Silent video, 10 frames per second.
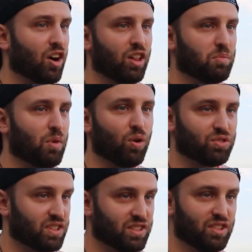call them
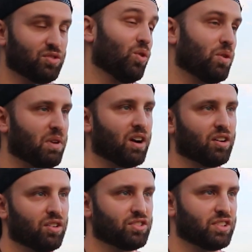hostesses or bar
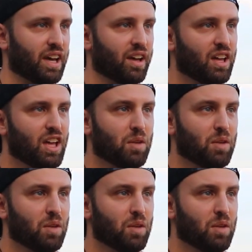girls, yeah.